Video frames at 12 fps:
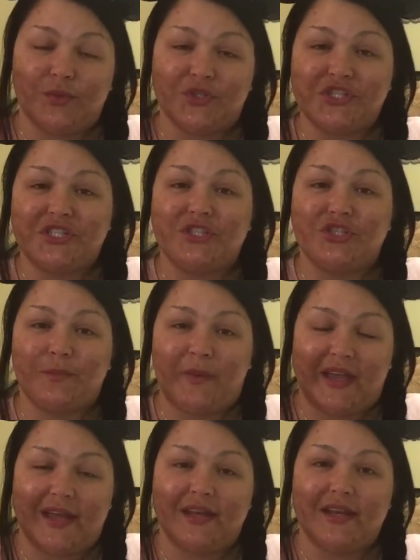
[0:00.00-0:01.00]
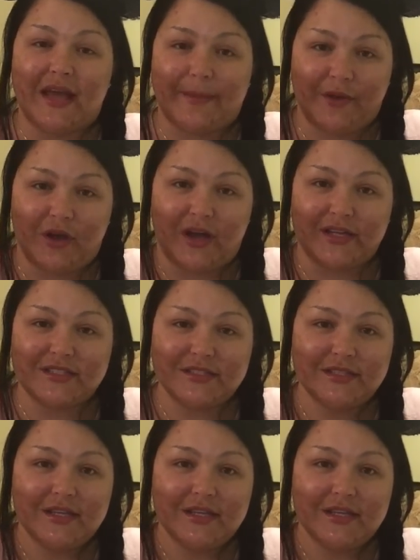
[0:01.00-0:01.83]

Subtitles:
which is in Japan in Epcot.